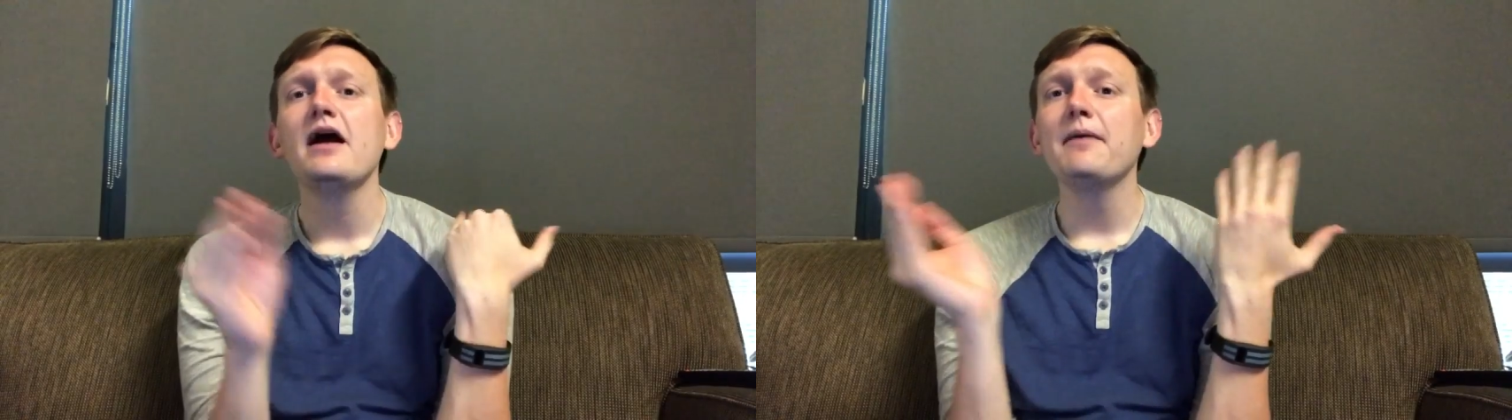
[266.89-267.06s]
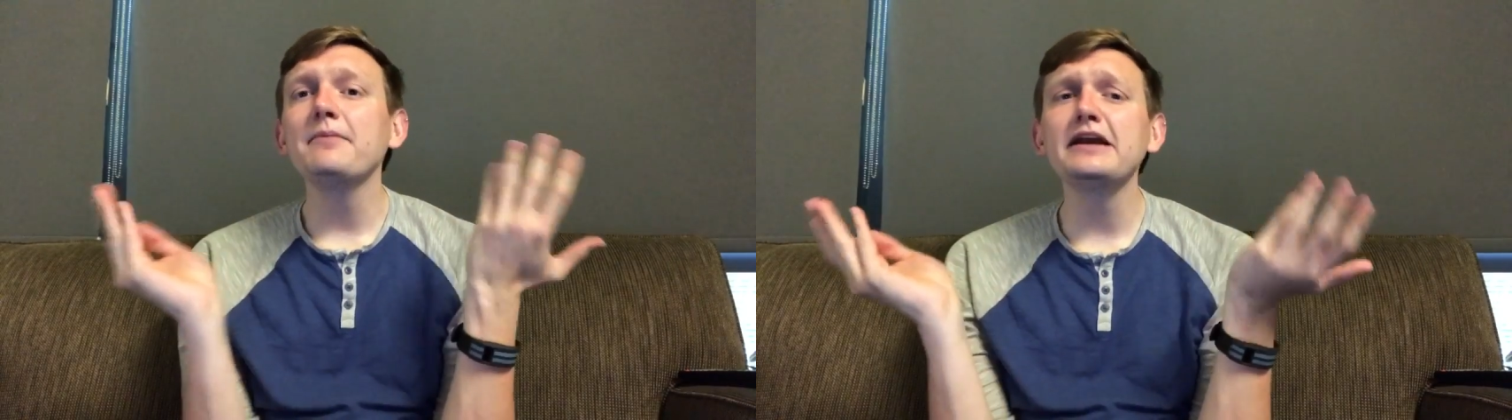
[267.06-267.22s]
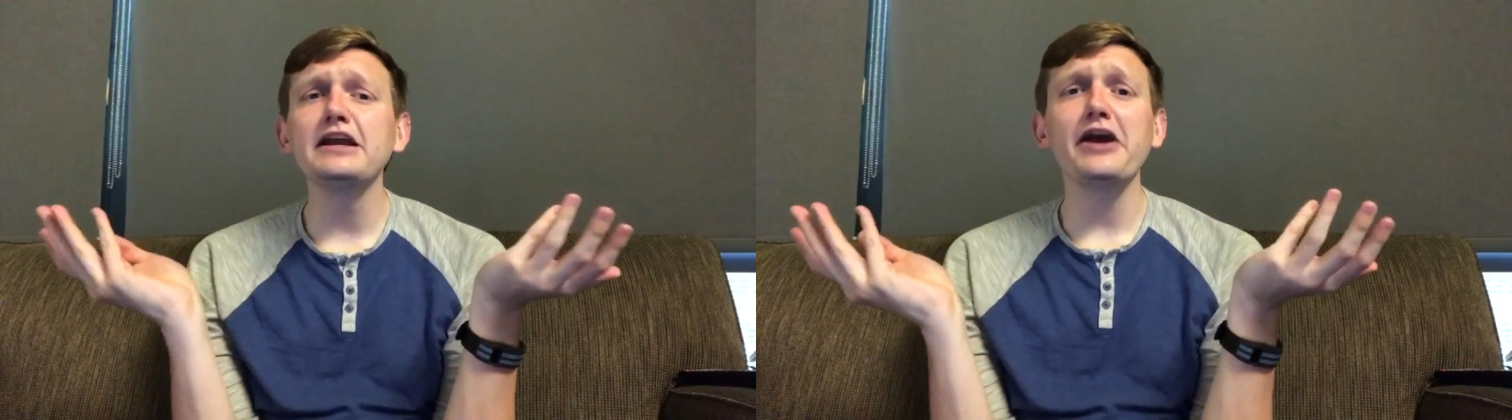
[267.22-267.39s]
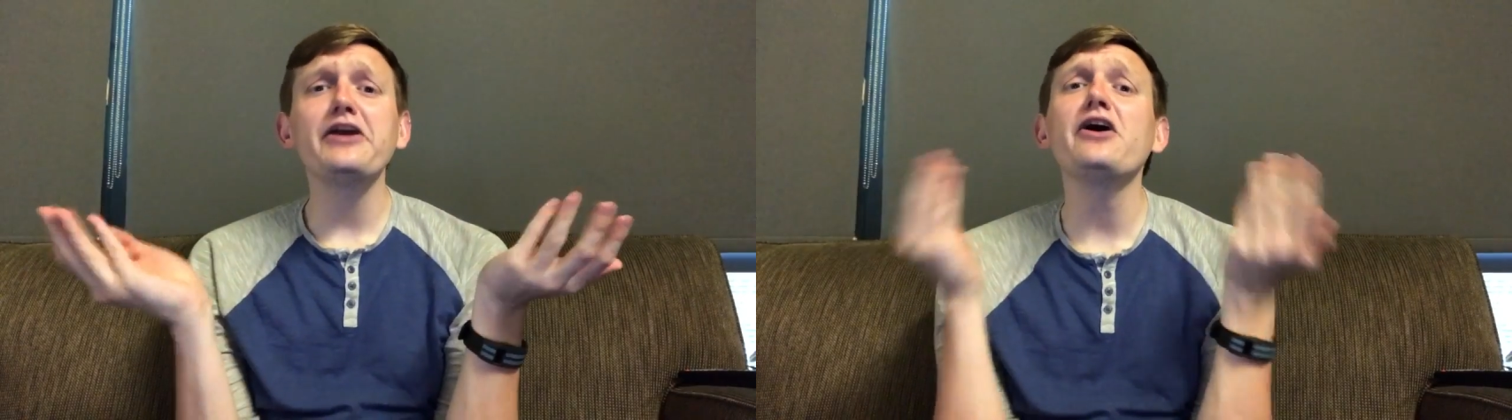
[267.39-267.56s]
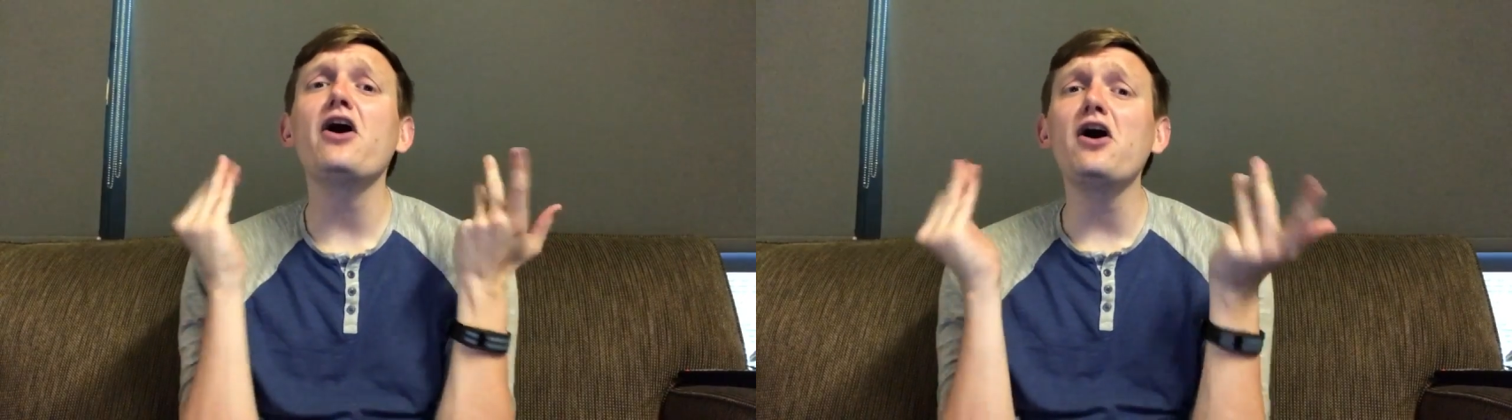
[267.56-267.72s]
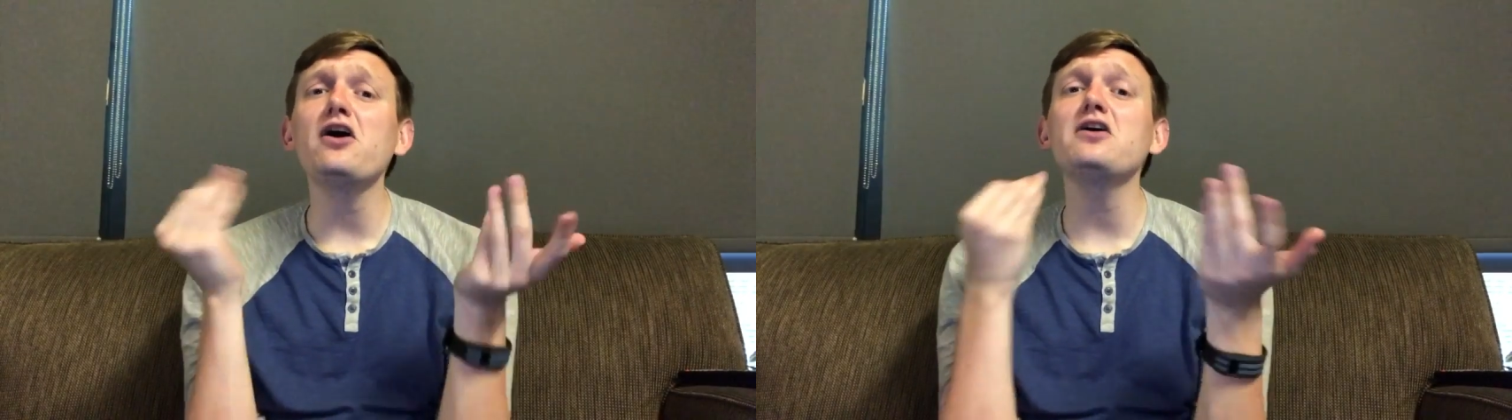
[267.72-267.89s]
I'm like,
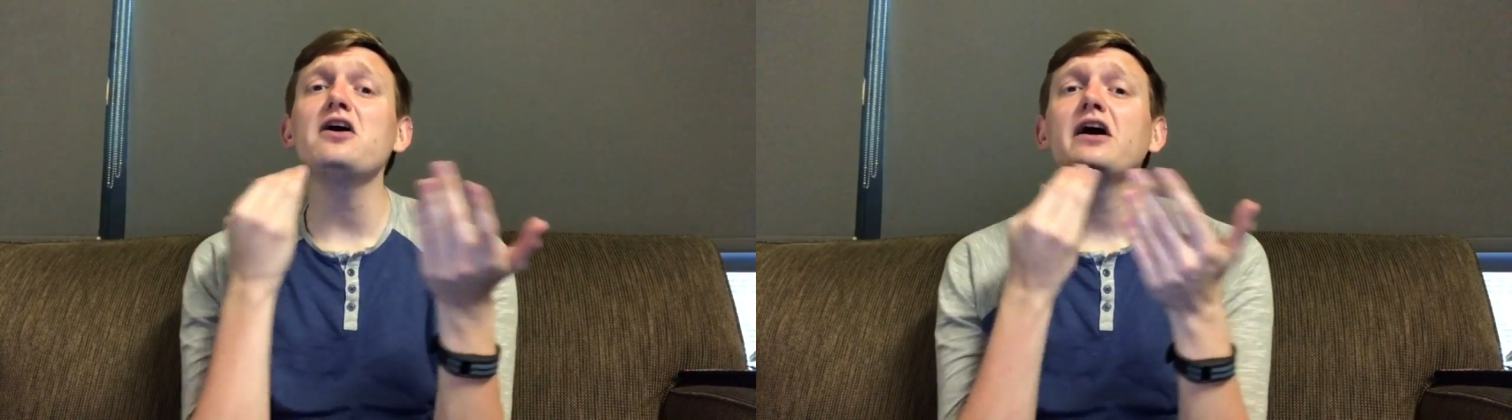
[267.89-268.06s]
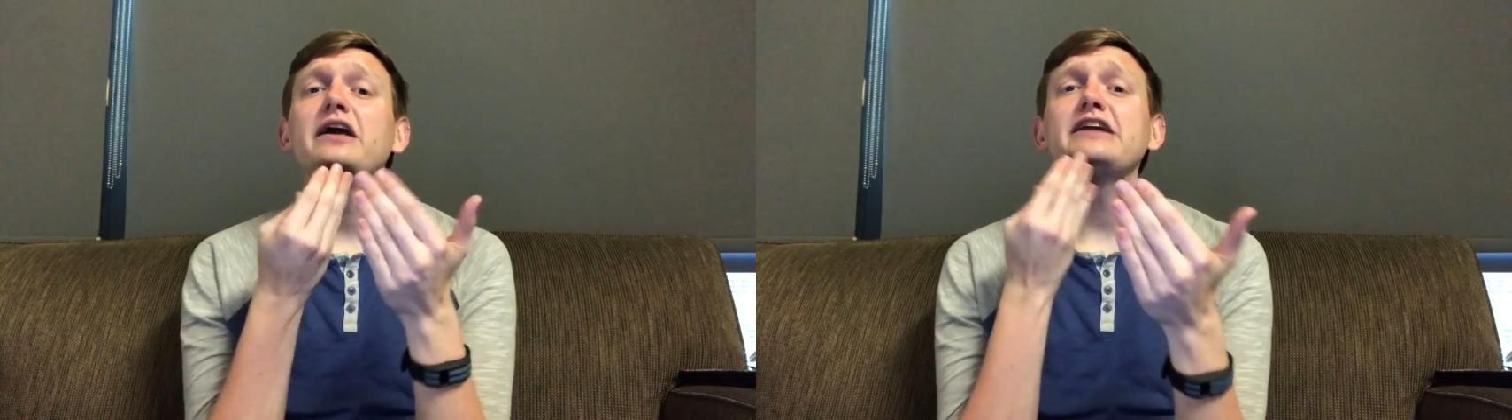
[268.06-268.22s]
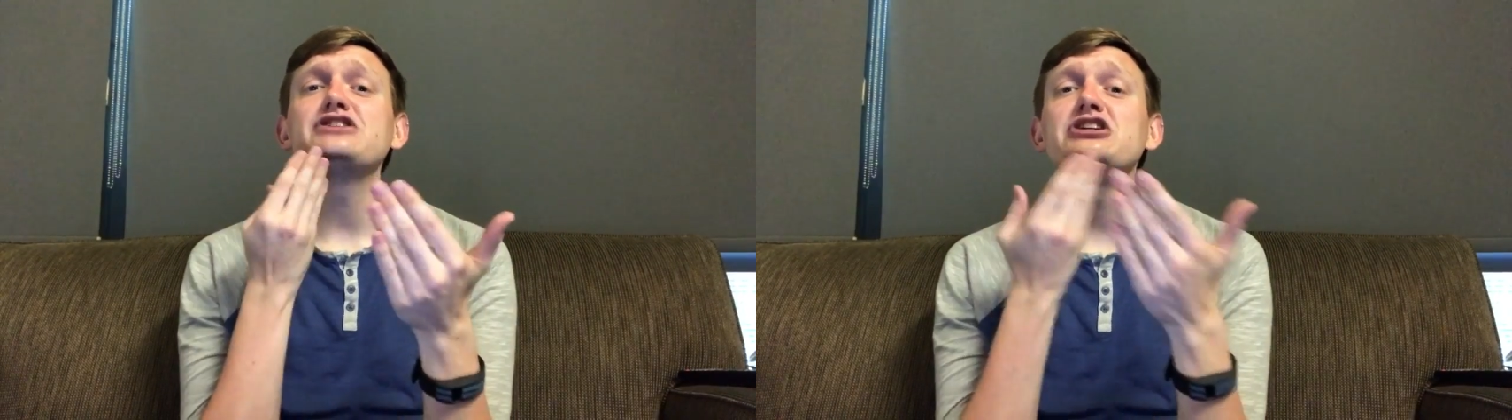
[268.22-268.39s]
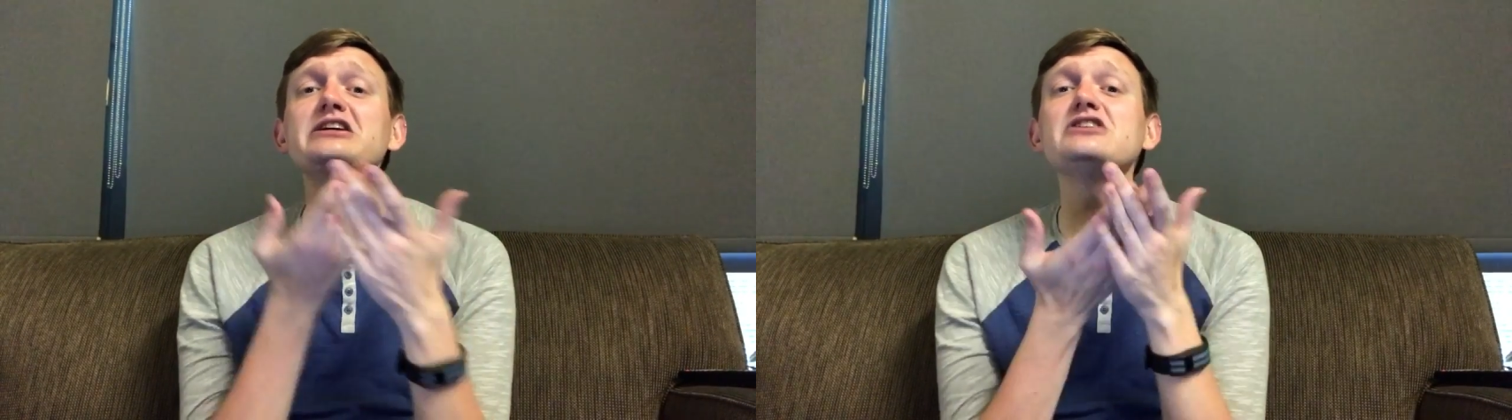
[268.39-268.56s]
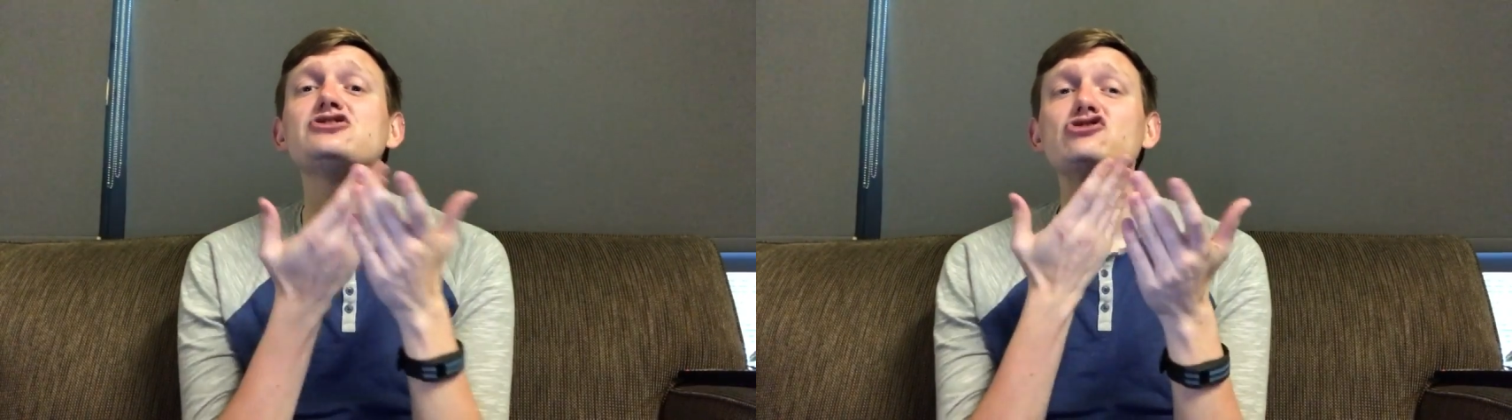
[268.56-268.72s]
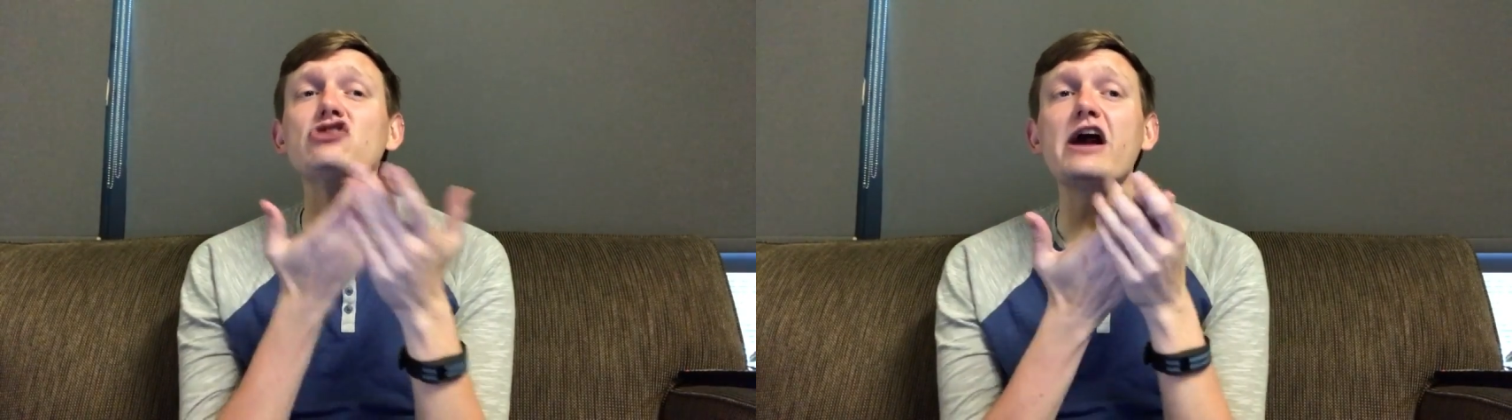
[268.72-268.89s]
y'all, she
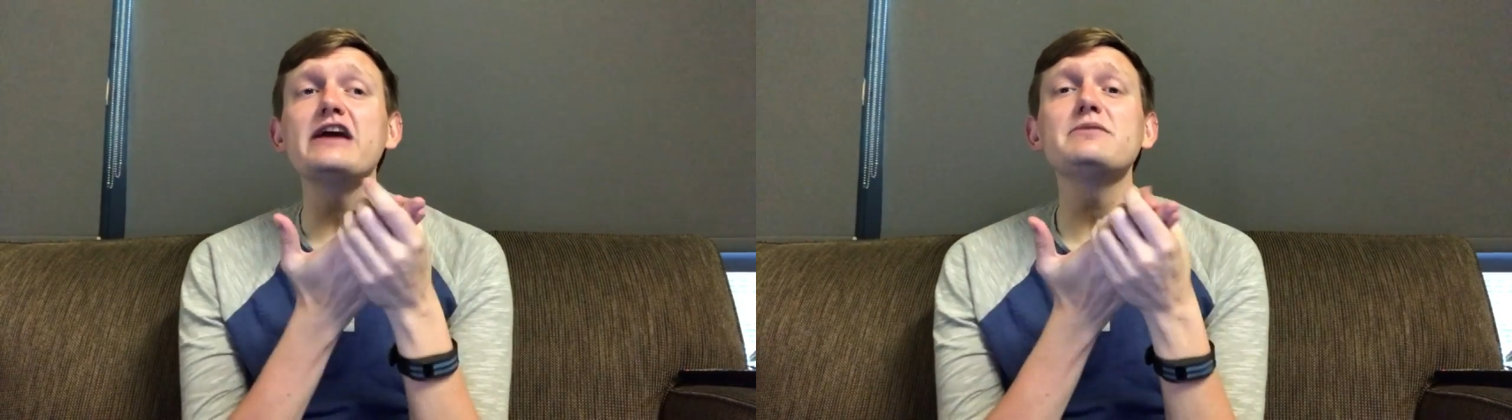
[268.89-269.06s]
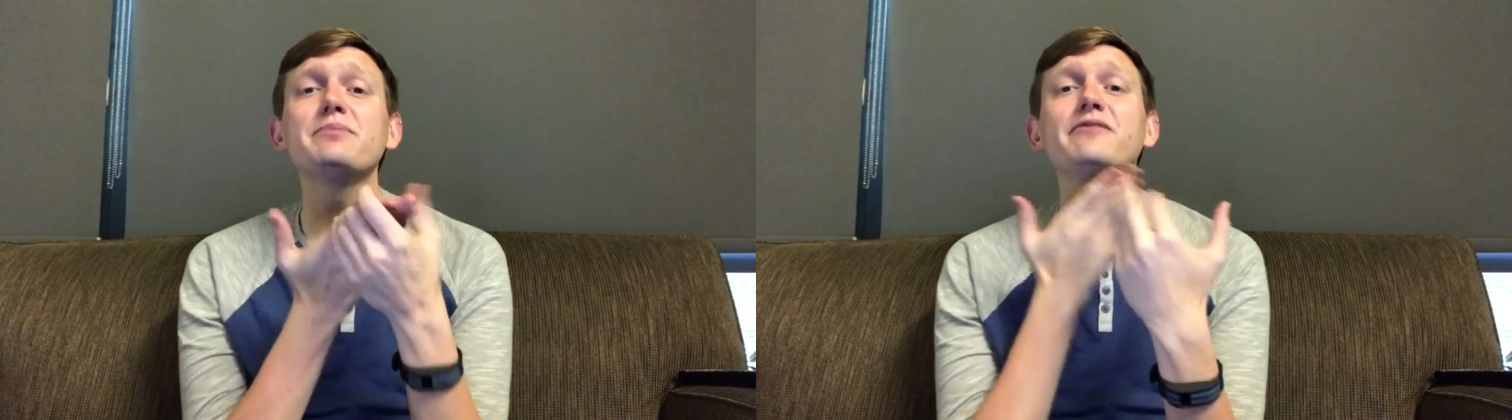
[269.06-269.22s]
is trying to